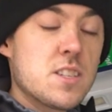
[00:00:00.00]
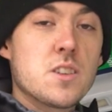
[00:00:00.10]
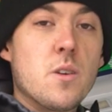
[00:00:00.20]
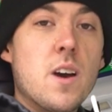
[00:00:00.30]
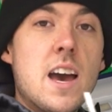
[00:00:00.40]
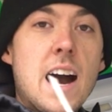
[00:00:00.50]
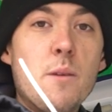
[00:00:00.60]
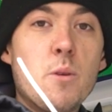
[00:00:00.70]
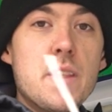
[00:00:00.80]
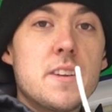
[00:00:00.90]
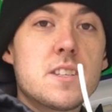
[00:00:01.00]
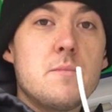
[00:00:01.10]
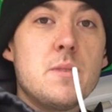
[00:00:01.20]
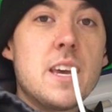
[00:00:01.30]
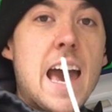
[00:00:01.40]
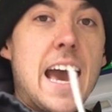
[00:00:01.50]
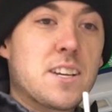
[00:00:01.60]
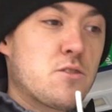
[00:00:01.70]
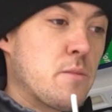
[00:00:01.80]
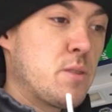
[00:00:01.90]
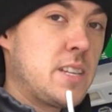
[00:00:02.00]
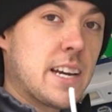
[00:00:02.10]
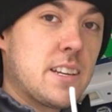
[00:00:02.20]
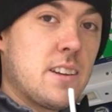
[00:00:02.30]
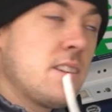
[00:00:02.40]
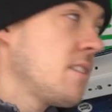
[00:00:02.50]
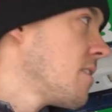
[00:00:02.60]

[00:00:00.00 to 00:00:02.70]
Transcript: so I want this to be extra protected